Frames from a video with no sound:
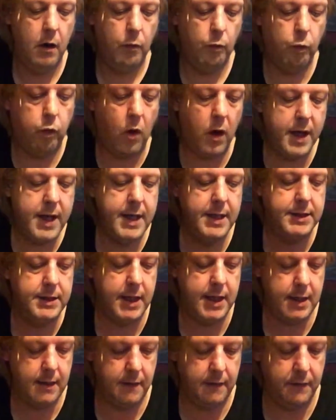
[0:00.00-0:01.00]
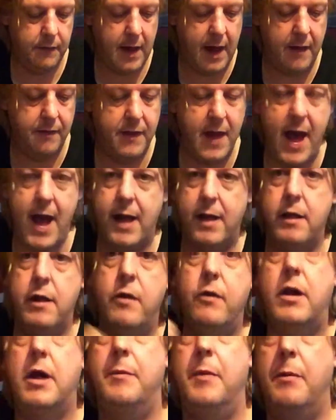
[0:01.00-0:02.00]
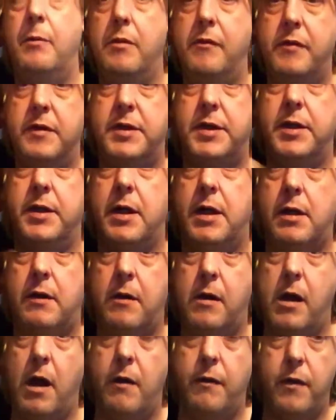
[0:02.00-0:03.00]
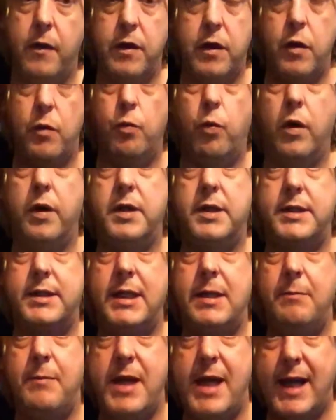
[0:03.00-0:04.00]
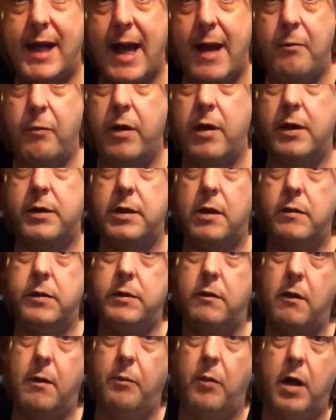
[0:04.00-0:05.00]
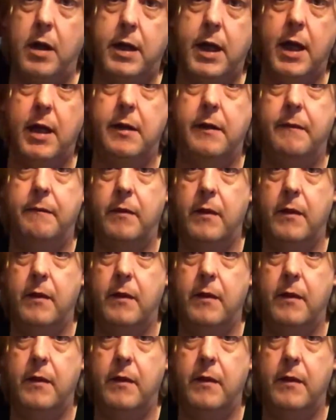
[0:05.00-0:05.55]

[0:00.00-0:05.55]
why is it that then you come up with a scenario that you want to see me again when I told you I'm working?